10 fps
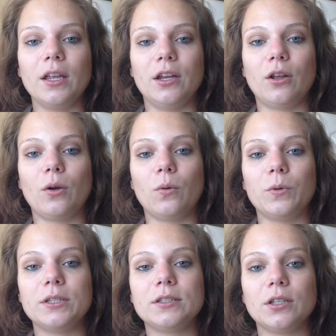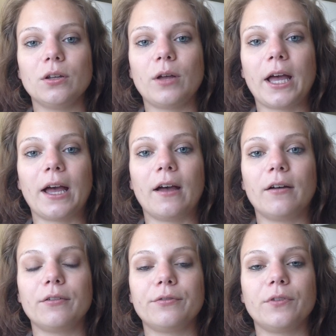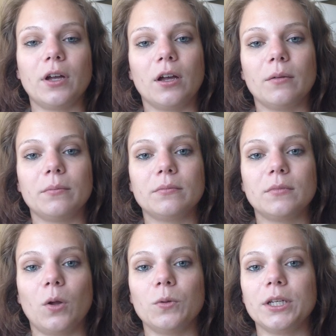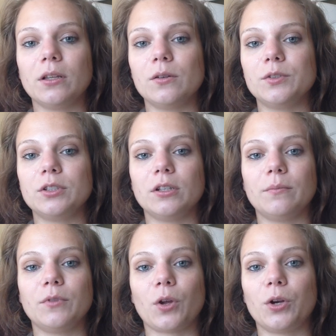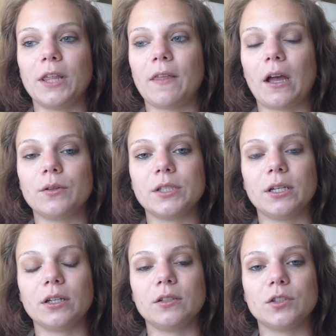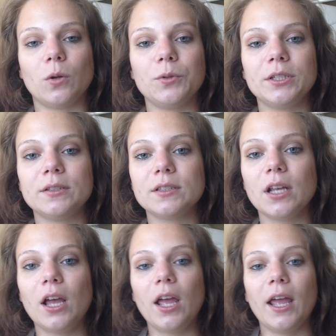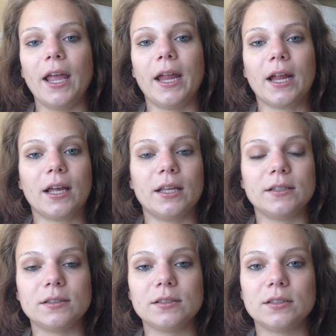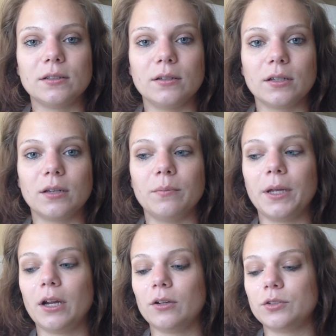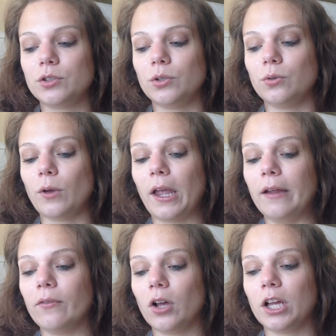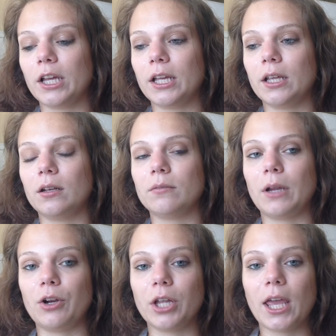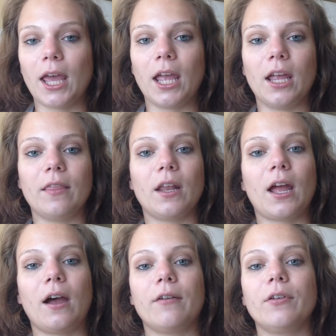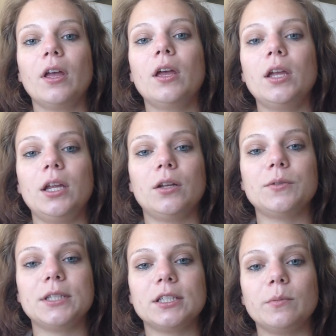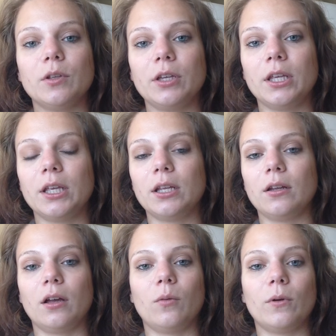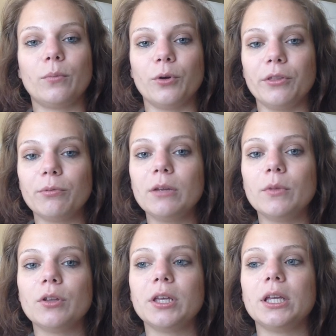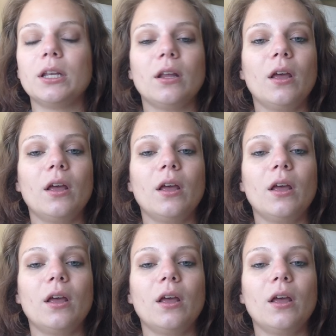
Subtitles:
You know, we still have only close to 30,000 consultants, and compared to Avon, Mary Kay, that have, you know, 6 million, 1.3 million,